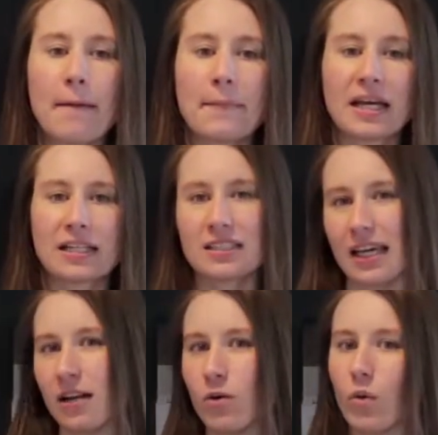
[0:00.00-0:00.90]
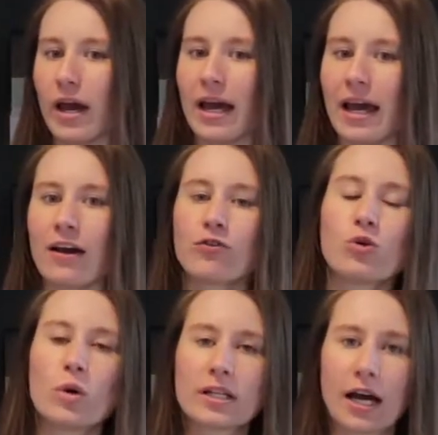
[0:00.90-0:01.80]
Because in a way,
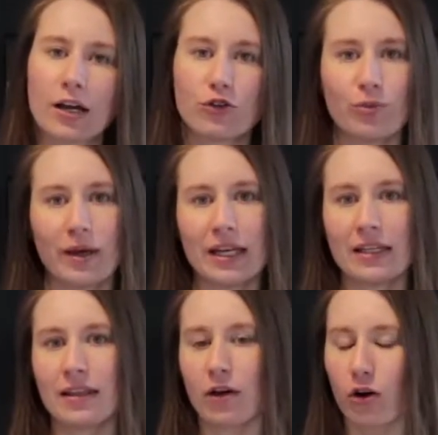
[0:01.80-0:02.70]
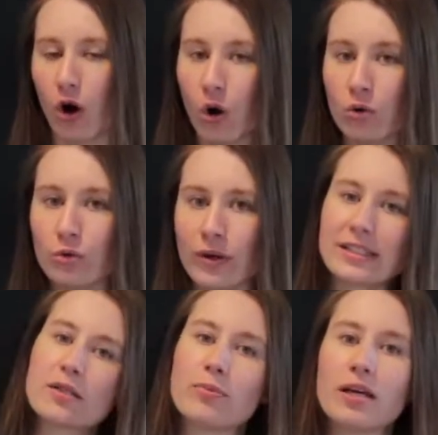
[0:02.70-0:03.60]
everyone kind of made their own
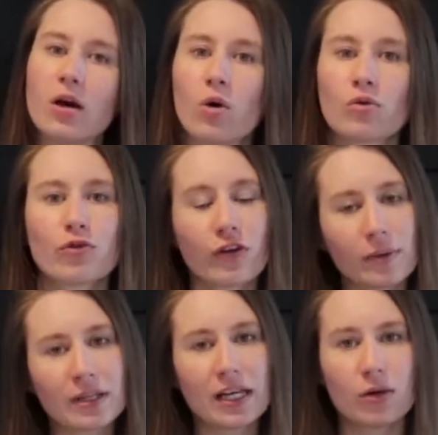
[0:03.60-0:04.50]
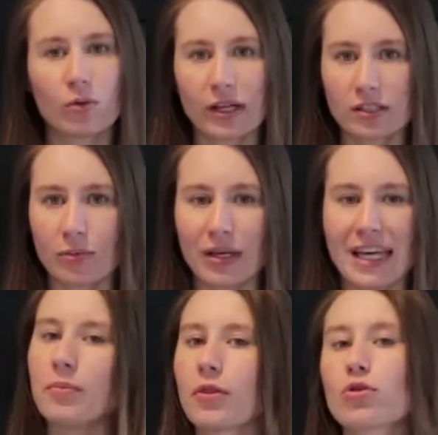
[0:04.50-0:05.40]
recipe, own family
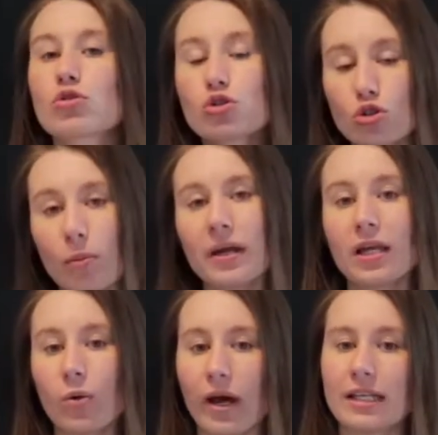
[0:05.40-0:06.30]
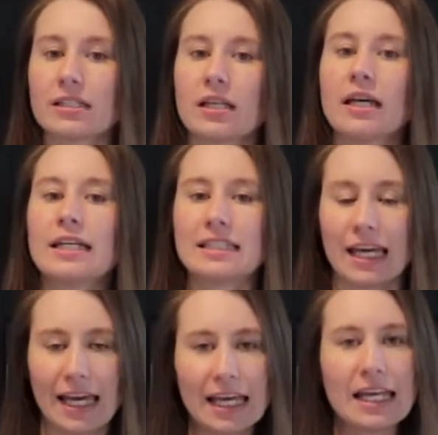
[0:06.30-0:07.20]
recipe, but there's so many ways to
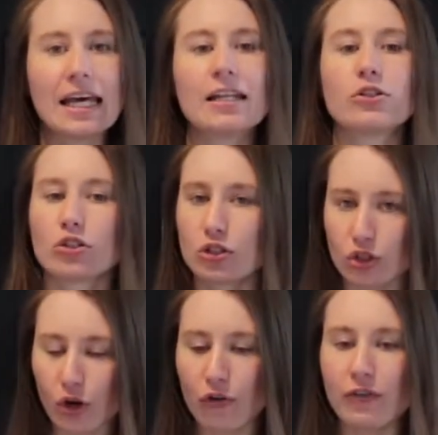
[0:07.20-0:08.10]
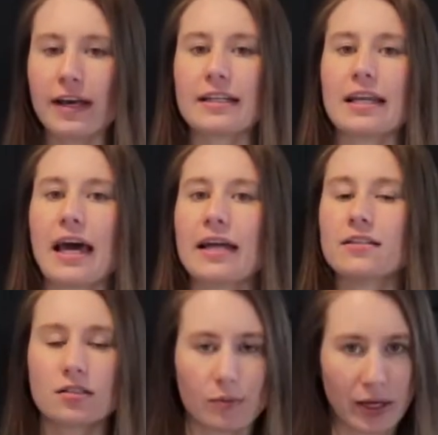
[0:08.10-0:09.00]
eat it, to serve it,
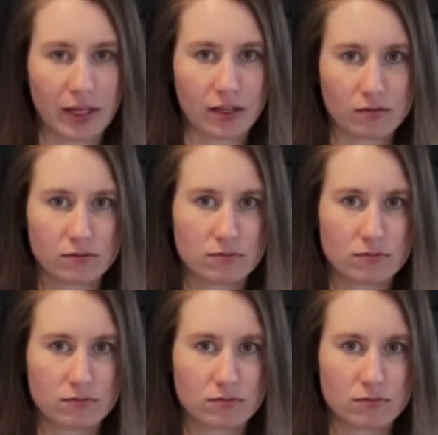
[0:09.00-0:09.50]
and to make it.